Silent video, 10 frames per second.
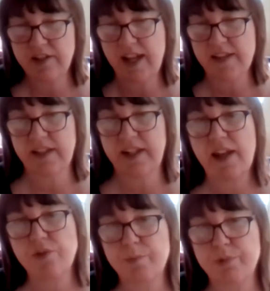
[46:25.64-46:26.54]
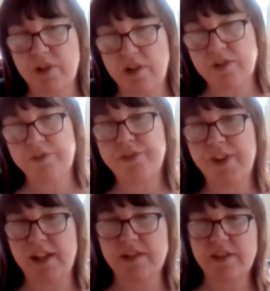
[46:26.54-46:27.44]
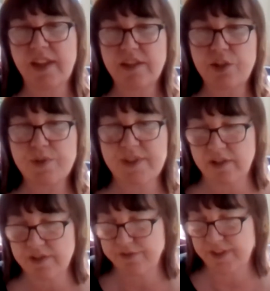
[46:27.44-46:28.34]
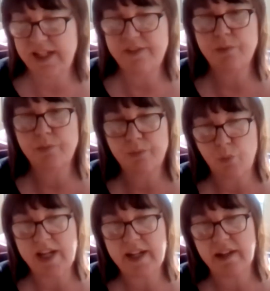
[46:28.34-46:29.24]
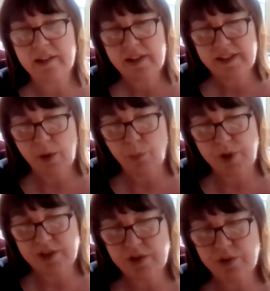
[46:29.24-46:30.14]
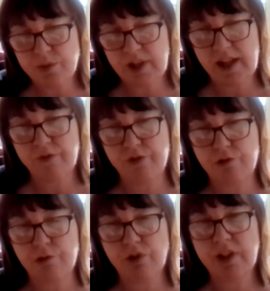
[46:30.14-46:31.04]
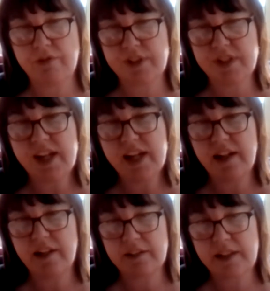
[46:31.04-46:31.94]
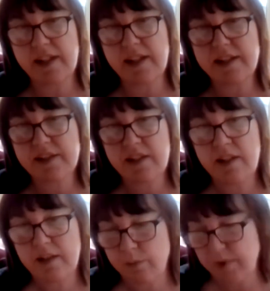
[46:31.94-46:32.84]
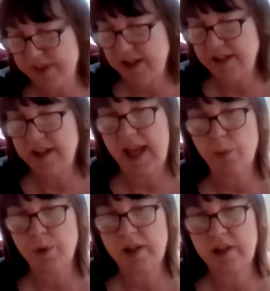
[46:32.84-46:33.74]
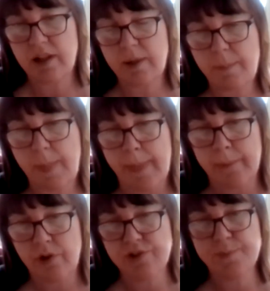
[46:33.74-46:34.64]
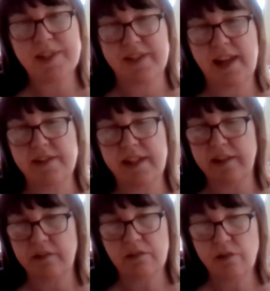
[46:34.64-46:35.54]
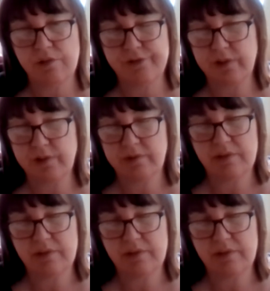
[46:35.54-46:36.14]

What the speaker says: of has a counterproductive effect, and then you start to feel even weaker. Now, we do have chronic fatigue clinics within our hospice setting, not for